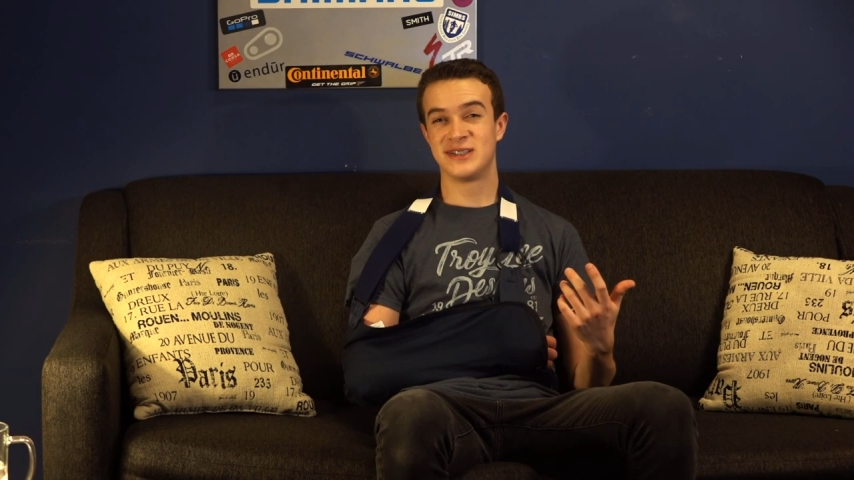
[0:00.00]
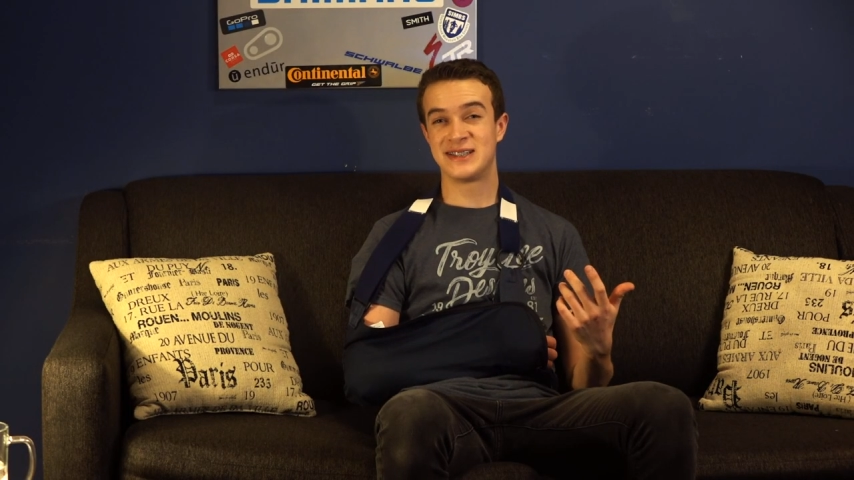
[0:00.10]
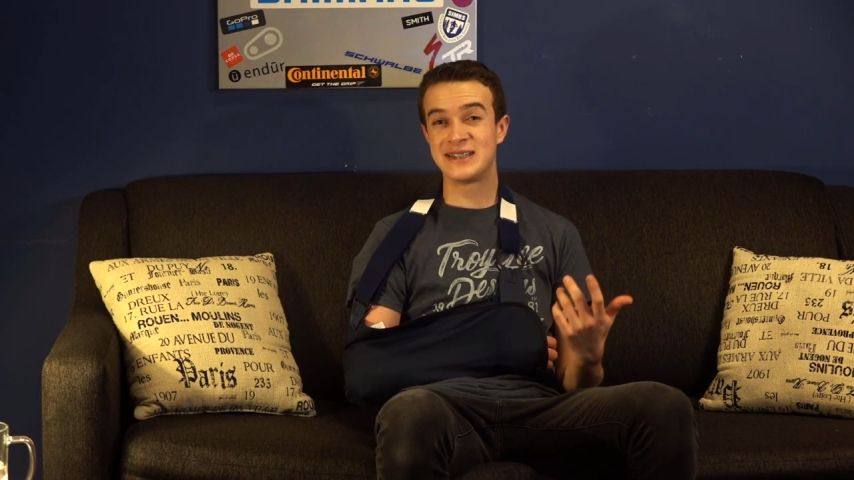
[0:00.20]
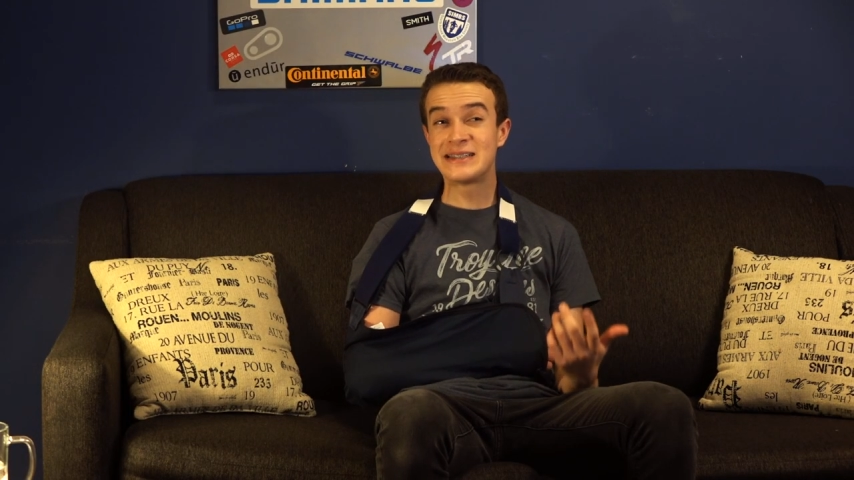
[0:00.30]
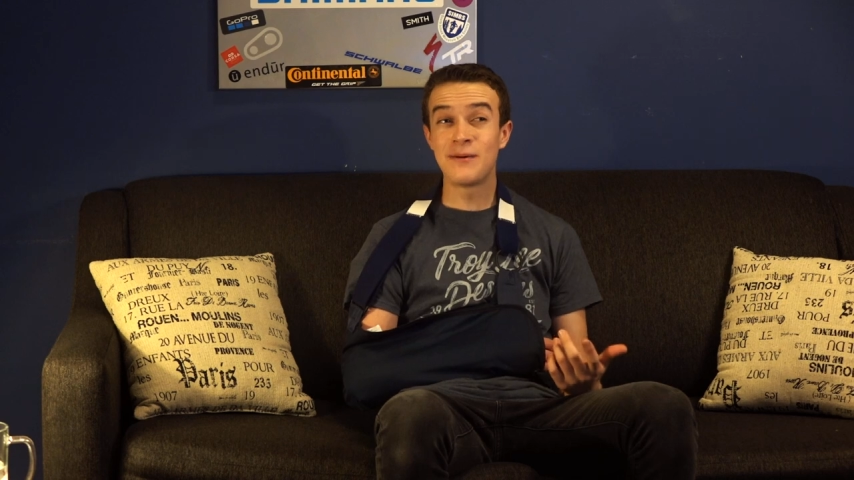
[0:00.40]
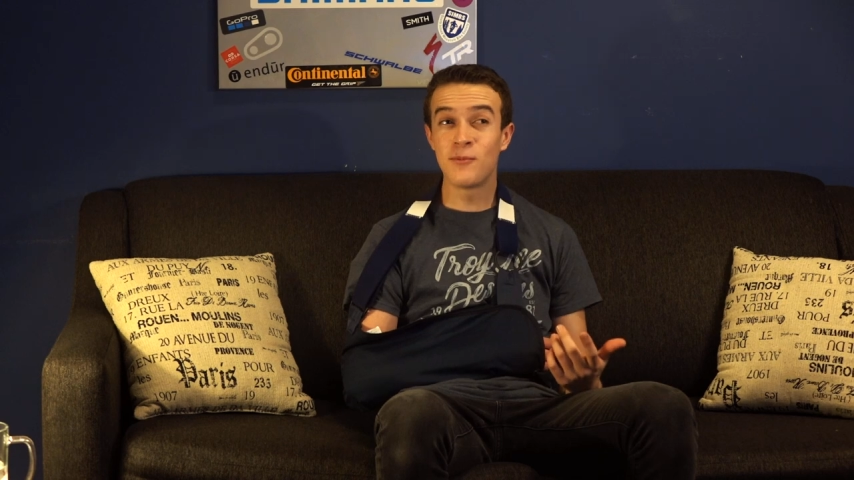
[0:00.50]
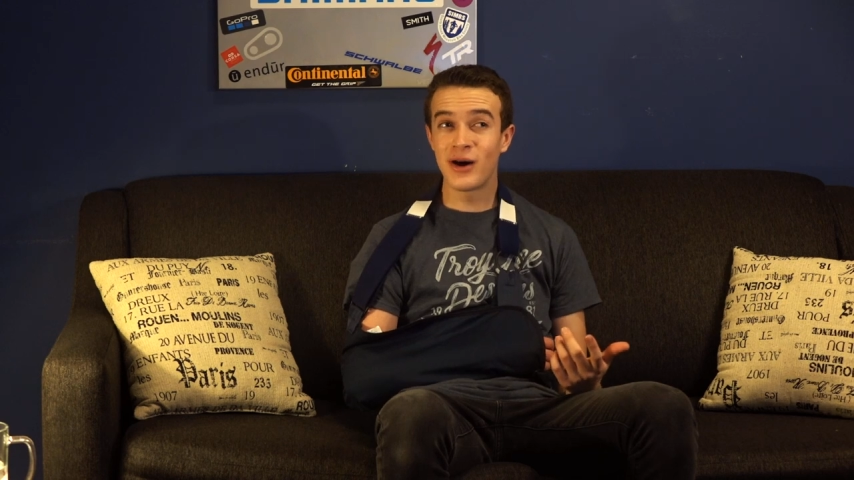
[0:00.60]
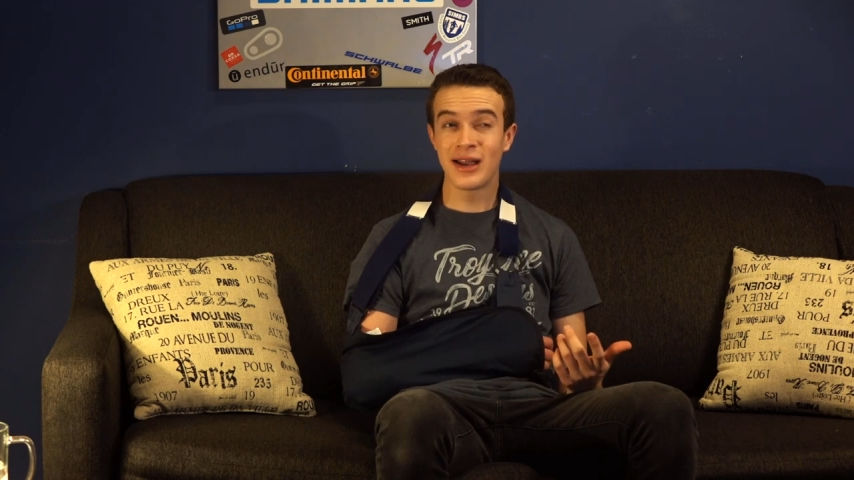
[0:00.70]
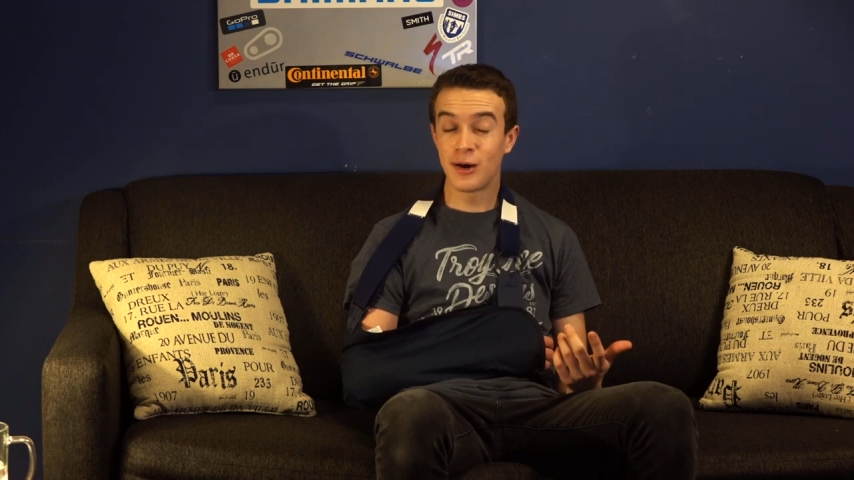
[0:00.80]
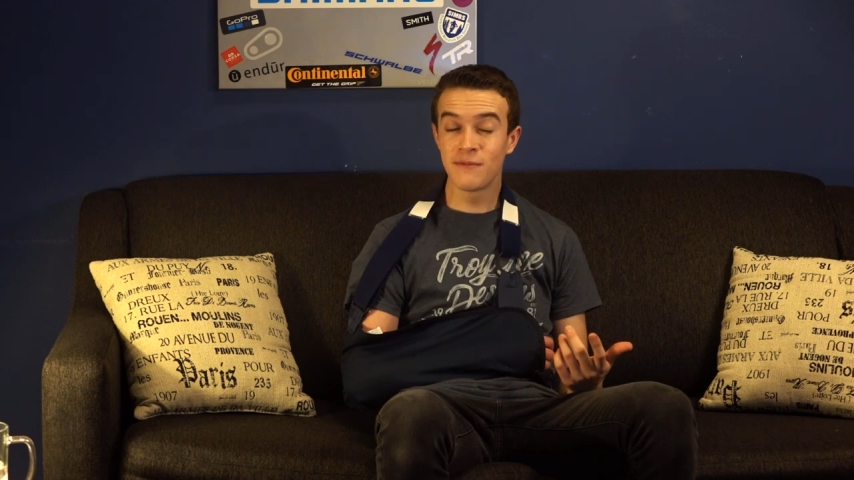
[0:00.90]

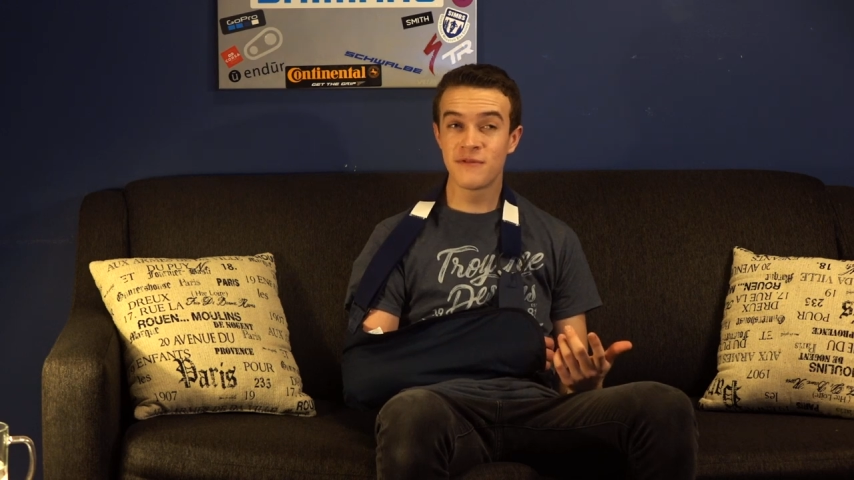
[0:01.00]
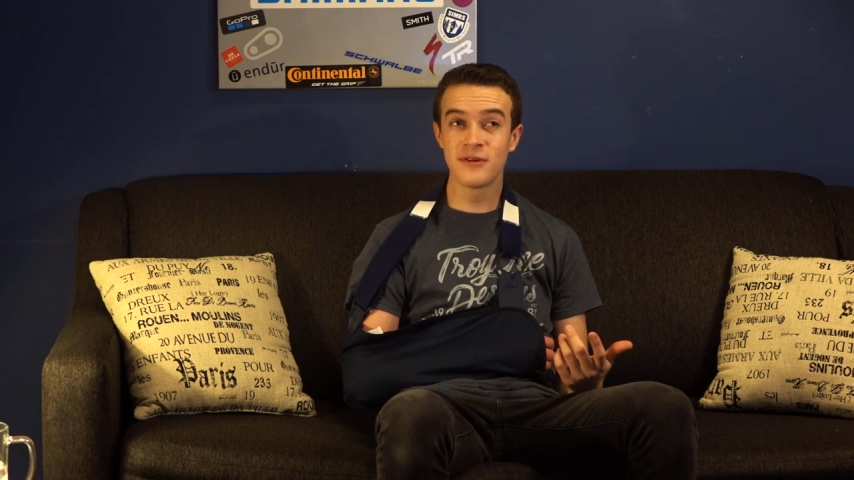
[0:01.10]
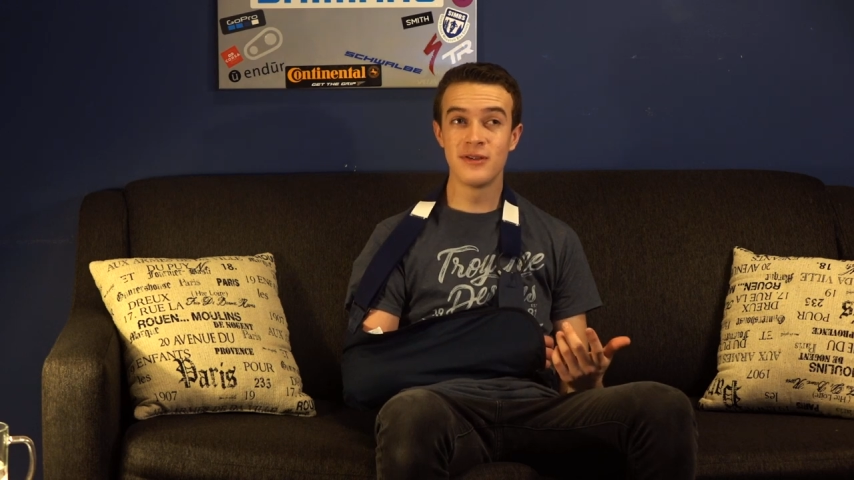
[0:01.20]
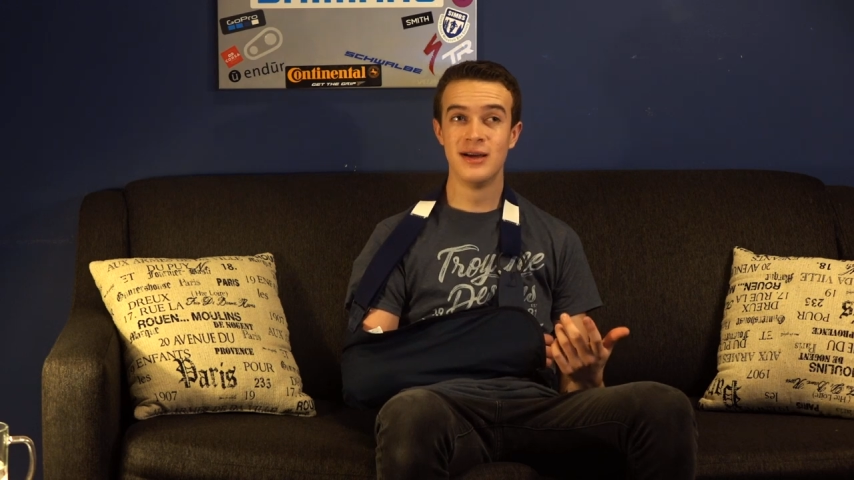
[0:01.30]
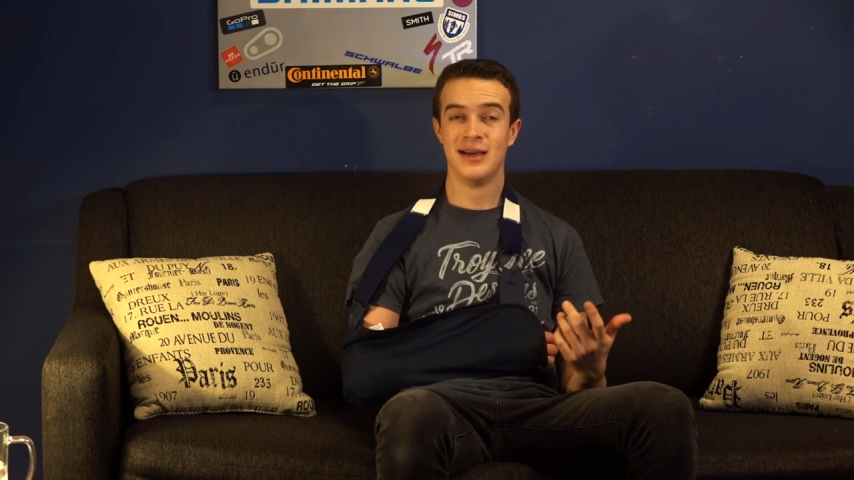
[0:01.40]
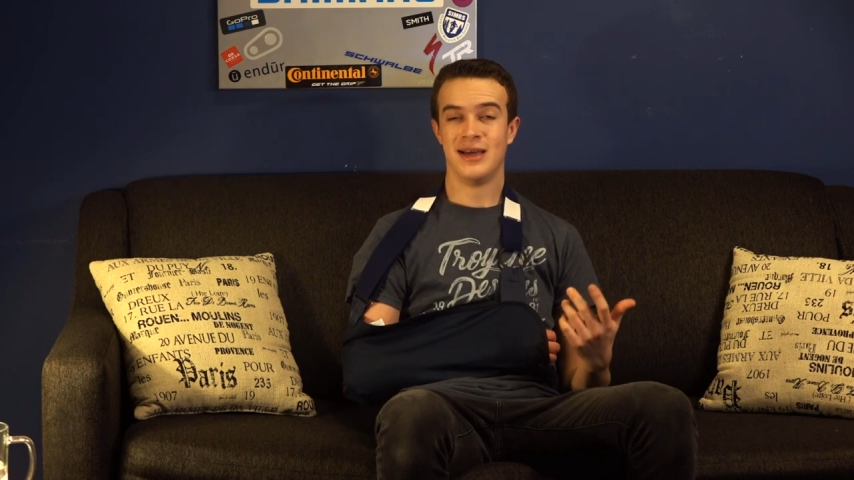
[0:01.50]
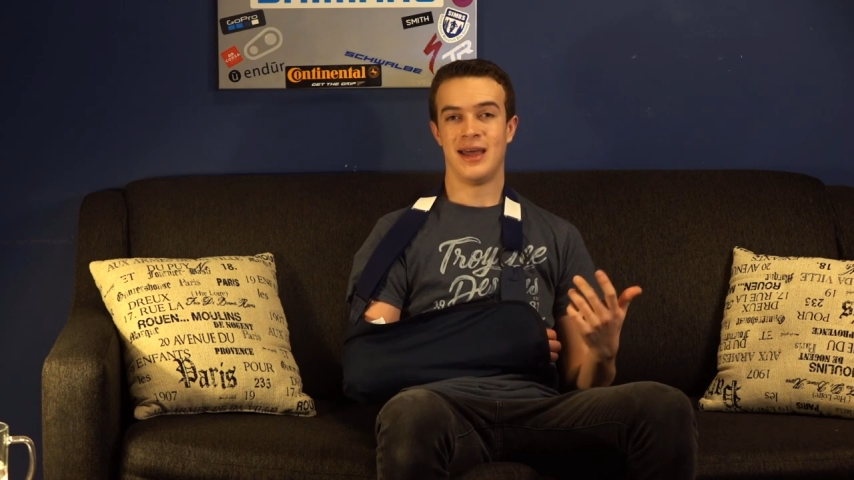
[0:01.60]
somewhat helpful,